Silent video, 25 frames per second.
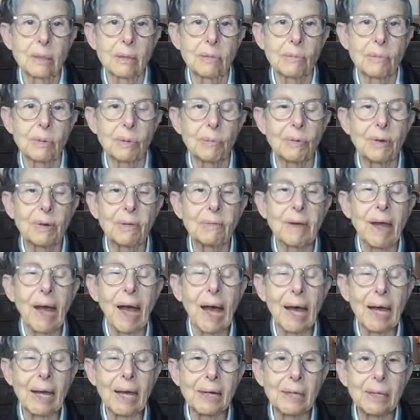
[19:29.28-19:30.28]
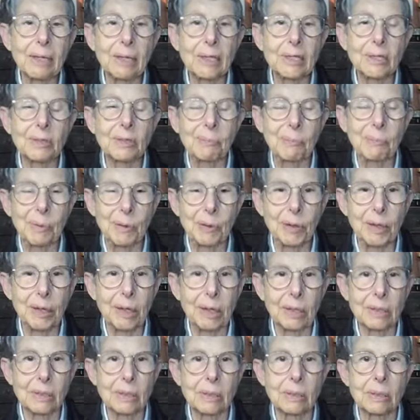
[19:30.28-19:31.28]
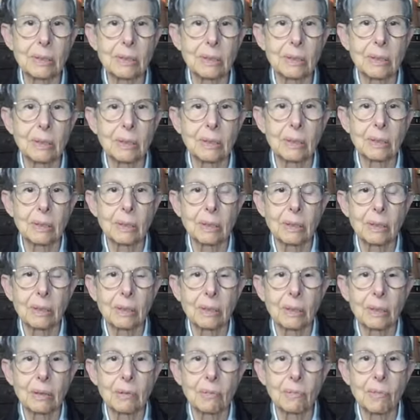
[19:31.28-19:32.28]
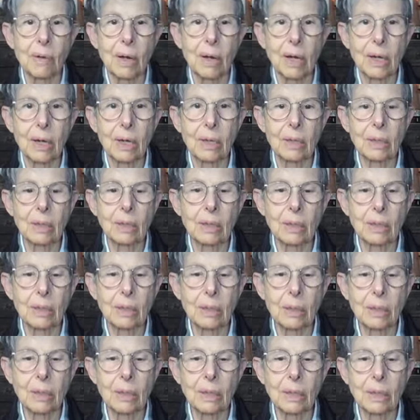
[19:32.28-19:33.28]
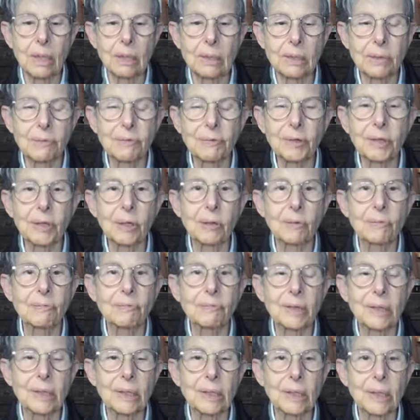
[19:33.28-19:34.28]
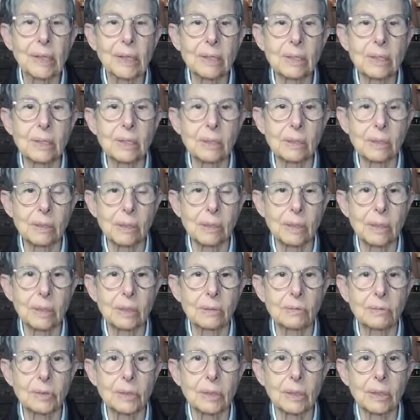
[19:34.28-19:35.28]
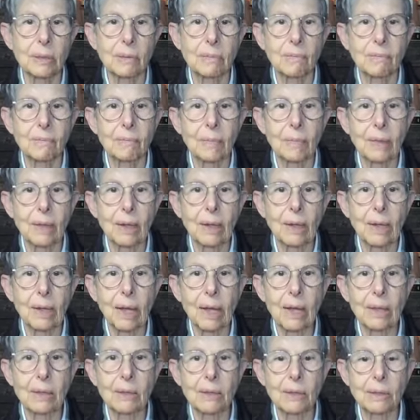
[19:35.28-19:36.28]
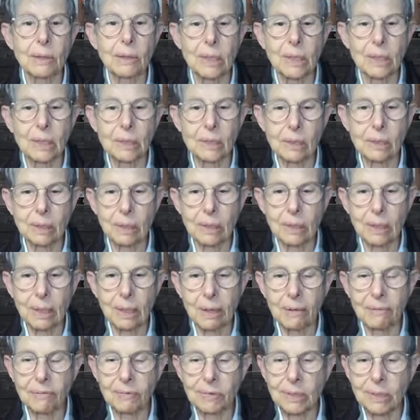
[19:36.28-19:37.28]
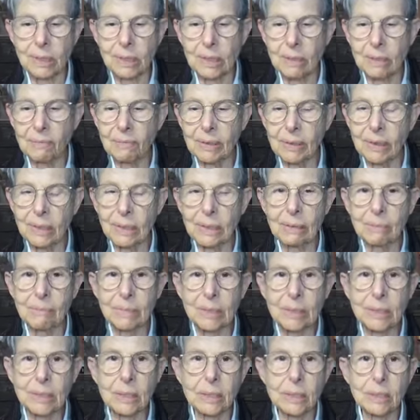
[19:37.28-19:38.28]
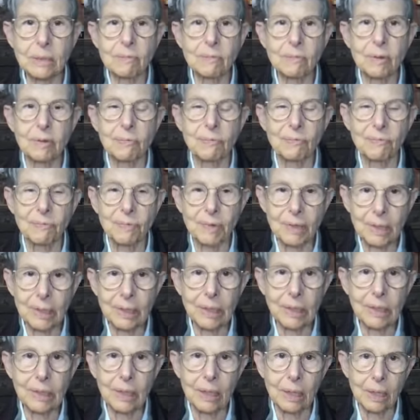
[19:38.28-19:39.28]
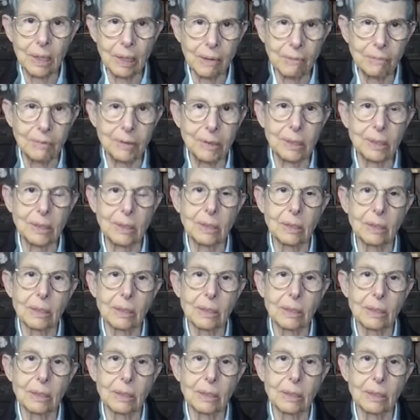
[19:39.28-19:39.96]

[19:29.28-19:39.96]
When we have had an experience where a difficult feeling has dissolved, and there is left, even in the midst of the feeling of it,